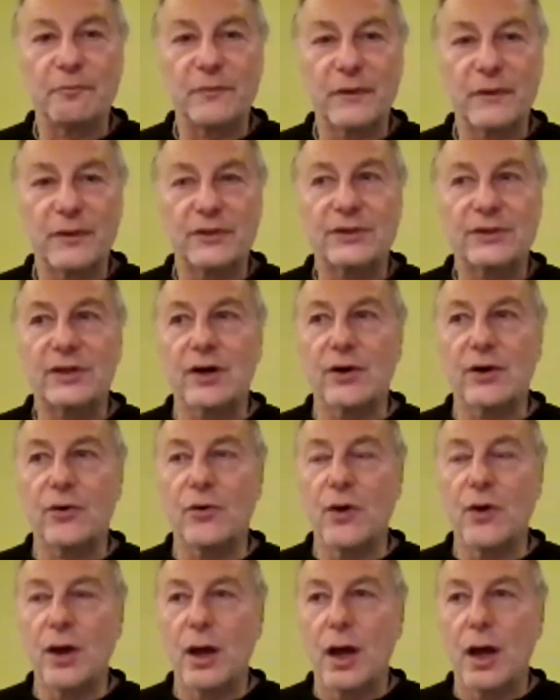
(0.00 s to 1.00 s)

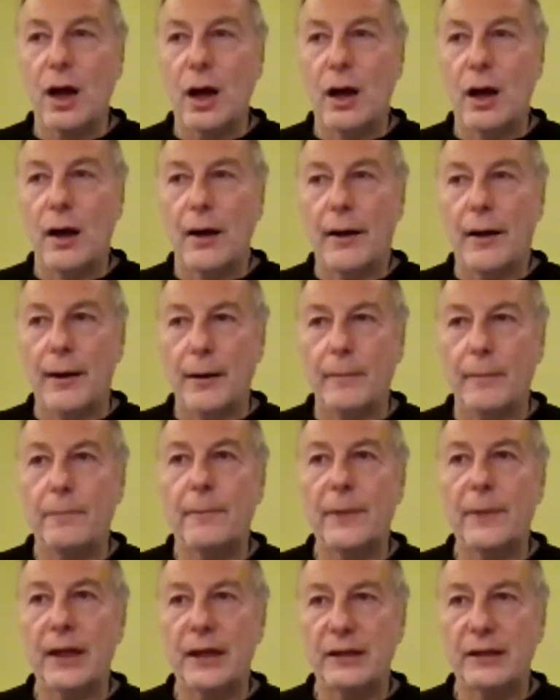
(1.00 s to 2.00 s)
So
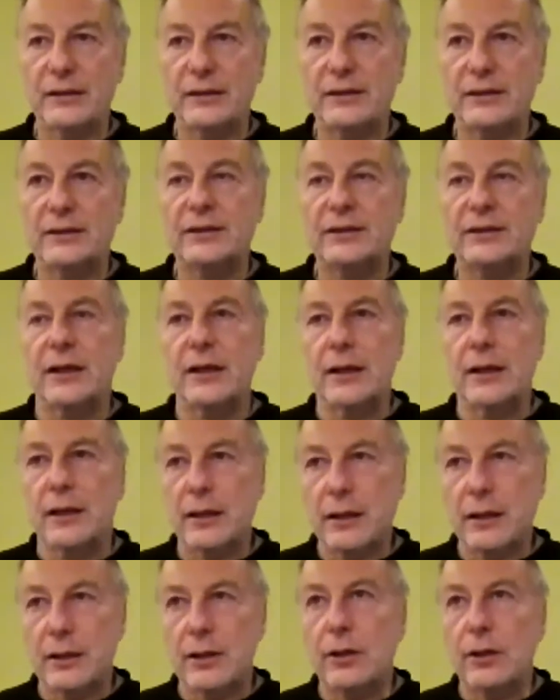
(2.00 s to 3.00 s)
it's,
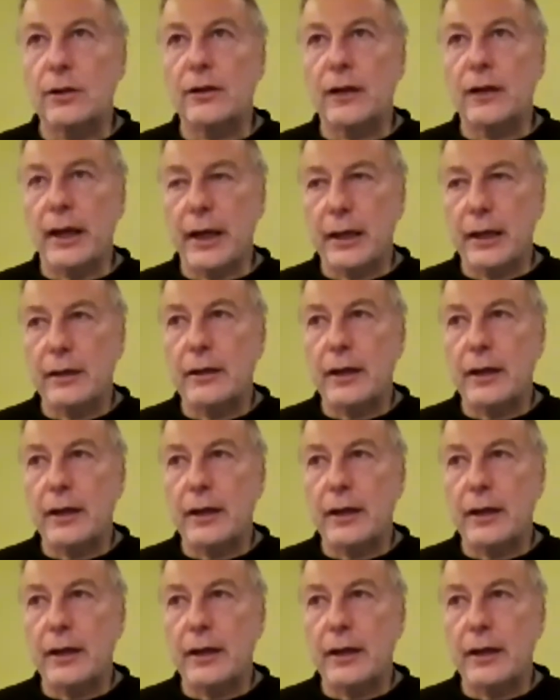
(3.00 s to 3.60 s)
you know, they